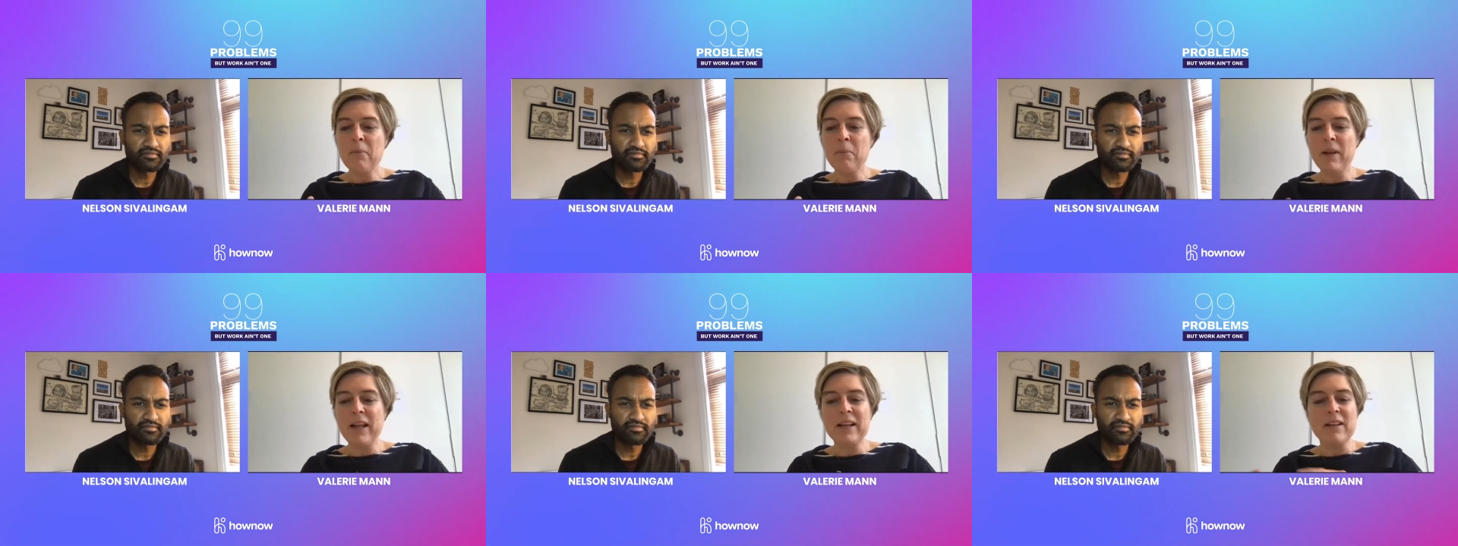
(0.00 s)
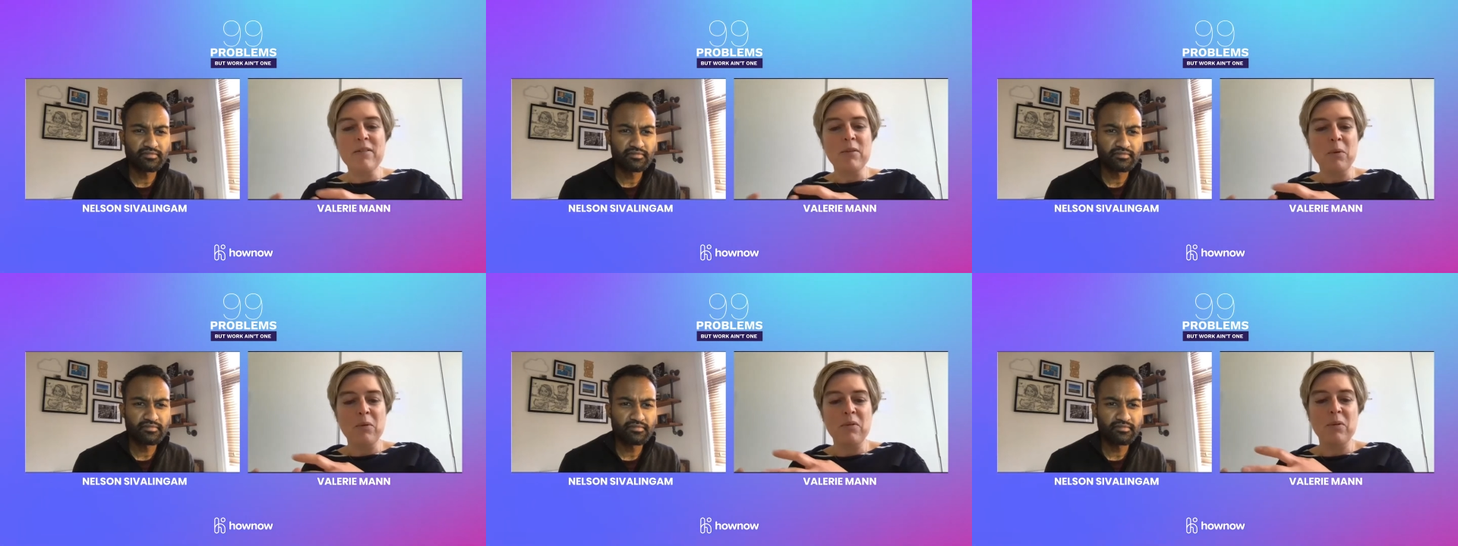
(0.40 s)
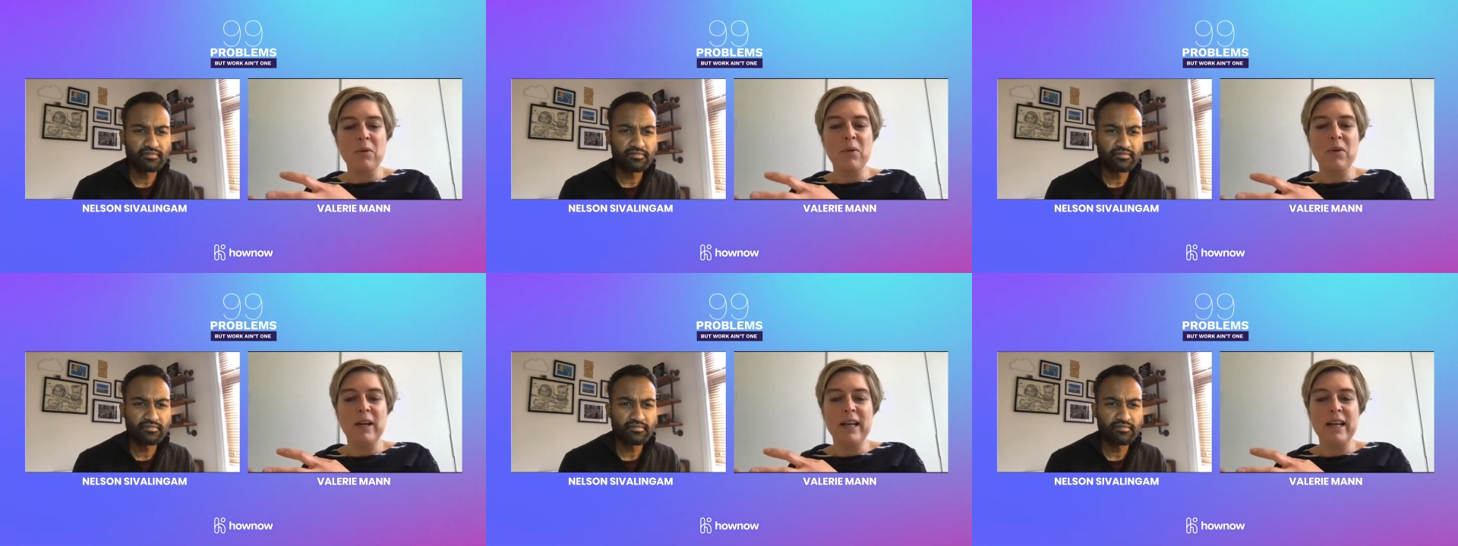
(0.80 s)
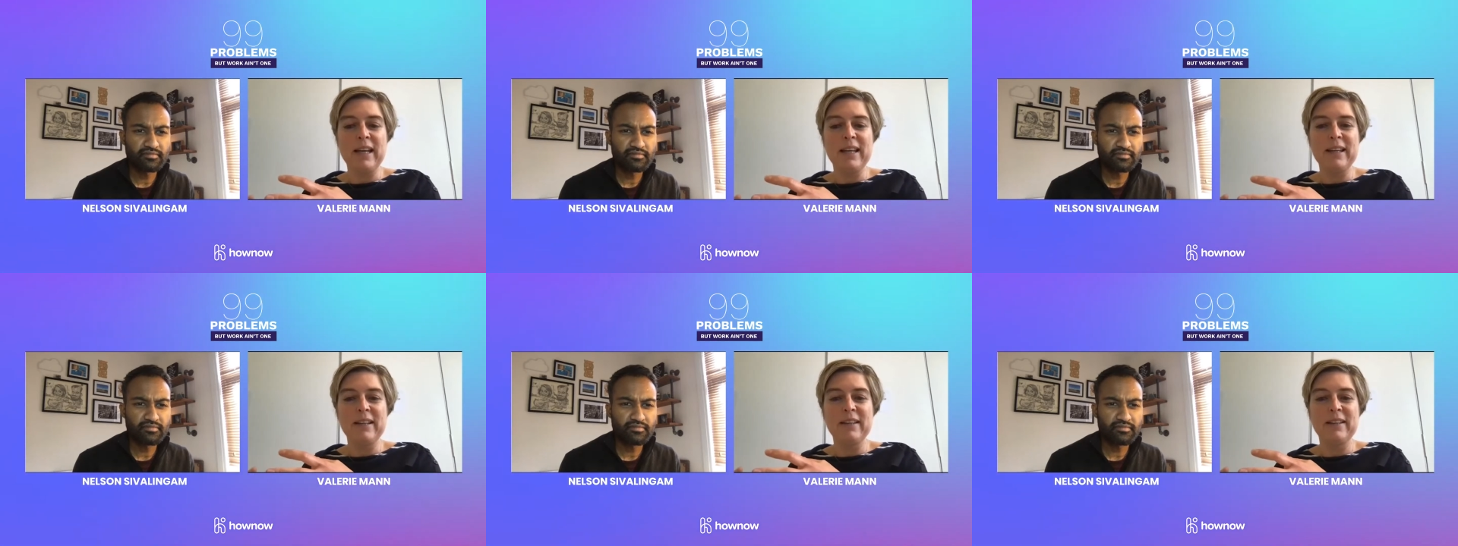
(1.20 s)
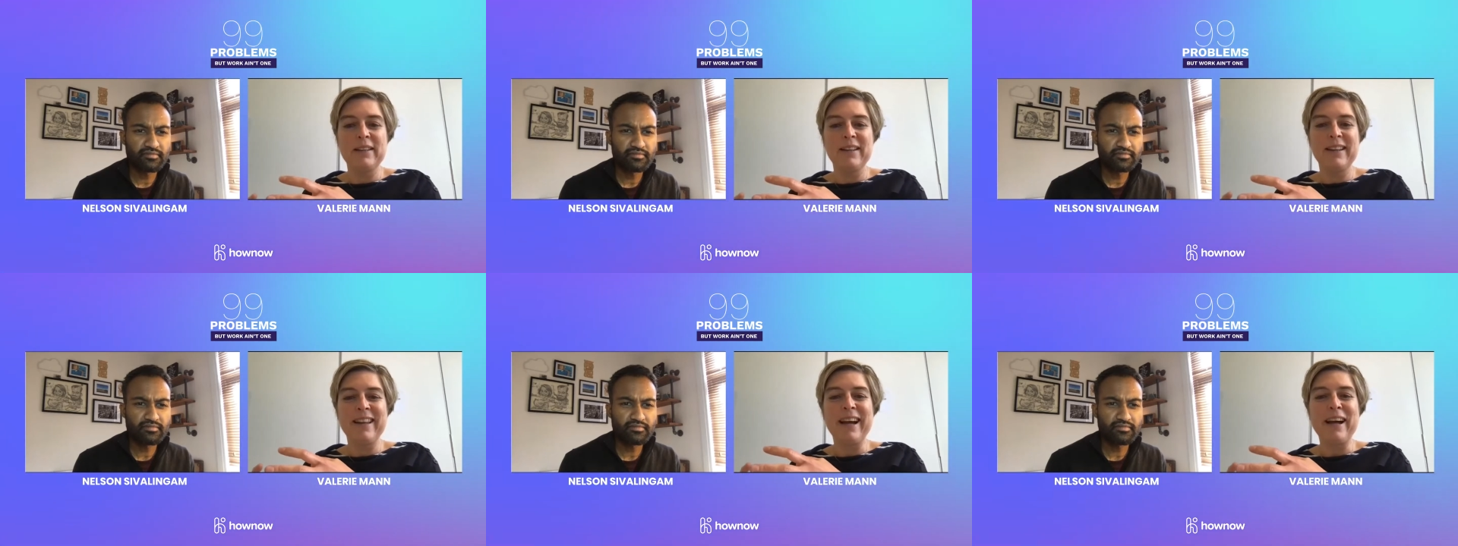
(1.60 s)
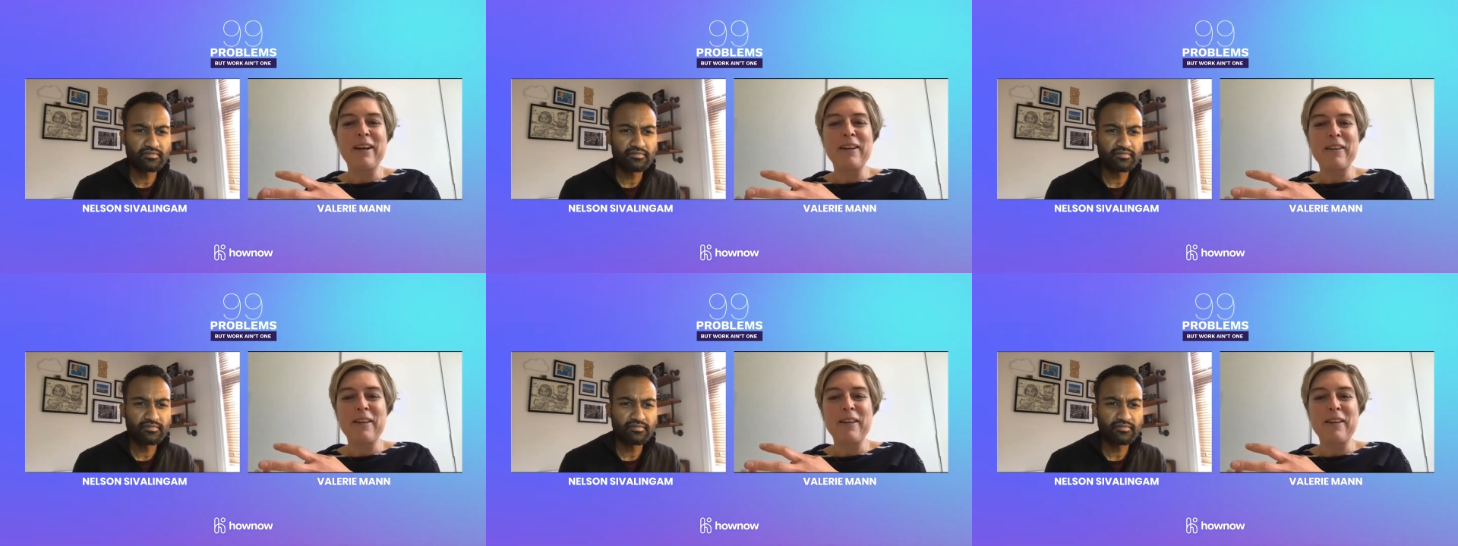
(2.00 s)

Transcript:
Speaker 1: but then it's also a that,